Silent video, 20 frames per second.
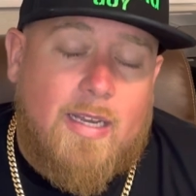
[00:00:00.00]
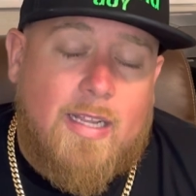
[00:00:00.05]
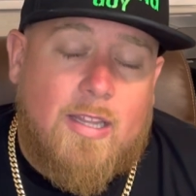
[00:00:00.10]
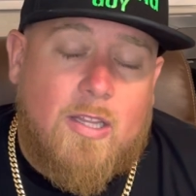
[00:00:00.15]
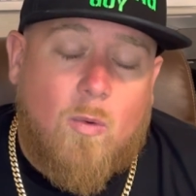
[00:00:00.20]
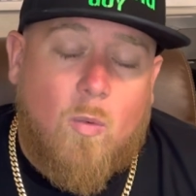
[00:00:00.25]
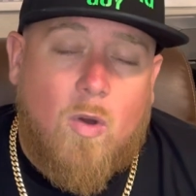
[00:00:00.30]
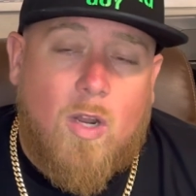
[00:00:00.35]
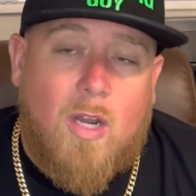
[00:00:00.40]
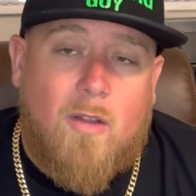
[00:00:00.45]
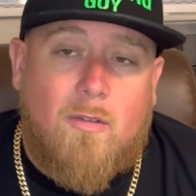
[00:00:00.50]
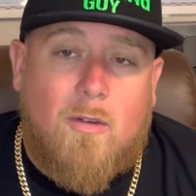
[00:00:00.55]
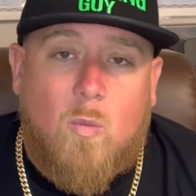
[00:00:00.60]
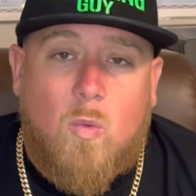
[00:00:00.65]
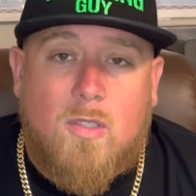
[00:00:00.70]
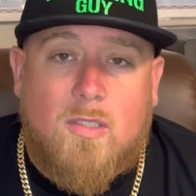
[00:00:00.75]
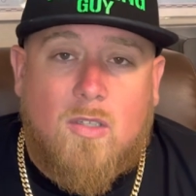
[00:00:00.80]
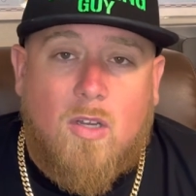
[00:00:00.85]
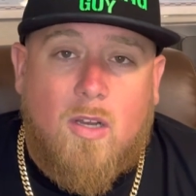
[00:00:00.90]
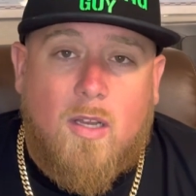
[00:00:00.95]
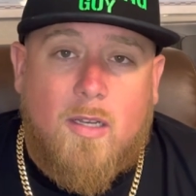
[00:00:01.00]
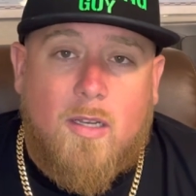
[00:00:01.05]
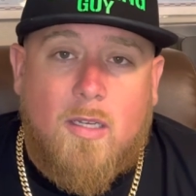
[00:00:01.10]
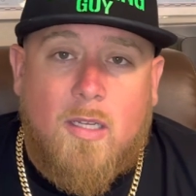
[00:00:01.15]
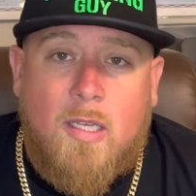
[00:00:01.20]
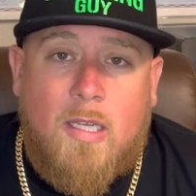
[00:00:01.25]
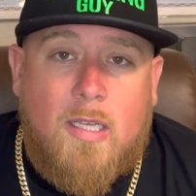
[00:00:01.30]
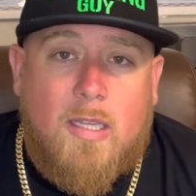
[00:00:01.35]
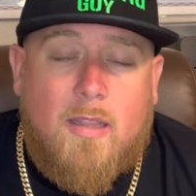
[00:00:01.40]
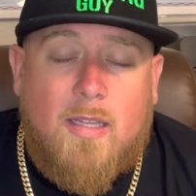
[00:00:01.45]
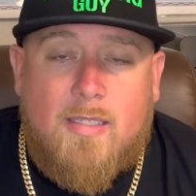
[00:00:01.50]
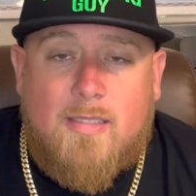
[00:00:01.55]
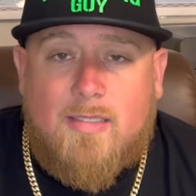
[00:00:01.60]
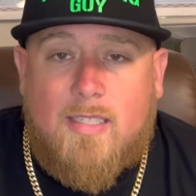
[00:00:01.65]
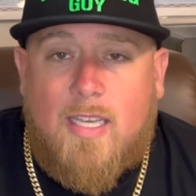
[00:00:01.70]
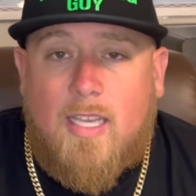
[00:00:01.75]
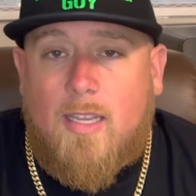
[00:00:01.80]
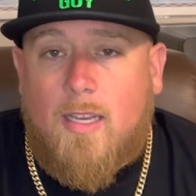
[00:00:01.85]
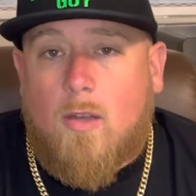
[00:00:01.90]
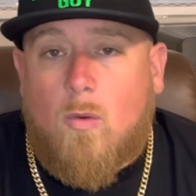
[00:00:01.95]
neither one of them was on the
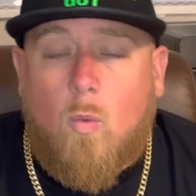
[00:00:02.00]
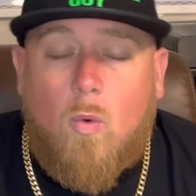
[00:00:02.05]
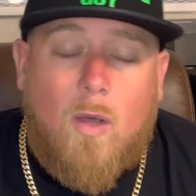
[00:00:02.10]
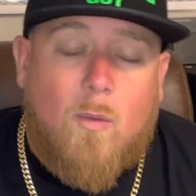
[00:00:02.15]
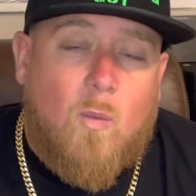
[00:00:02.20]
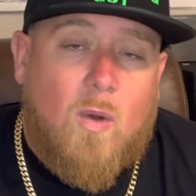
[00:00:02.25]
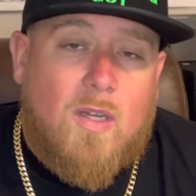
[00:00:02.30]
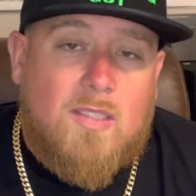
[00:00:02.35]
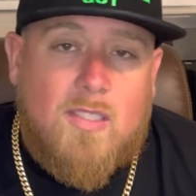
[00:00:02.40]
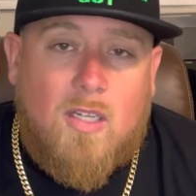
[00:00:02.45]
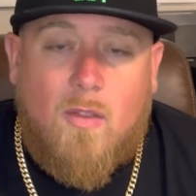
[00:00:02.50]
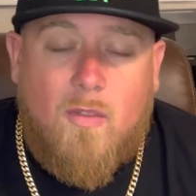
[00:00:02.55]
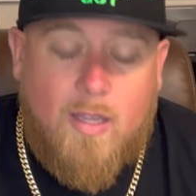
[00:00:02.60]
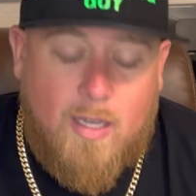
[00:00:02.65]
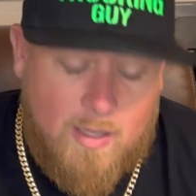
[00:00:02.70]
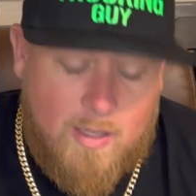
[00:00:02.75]
same, you know, one wasn't on the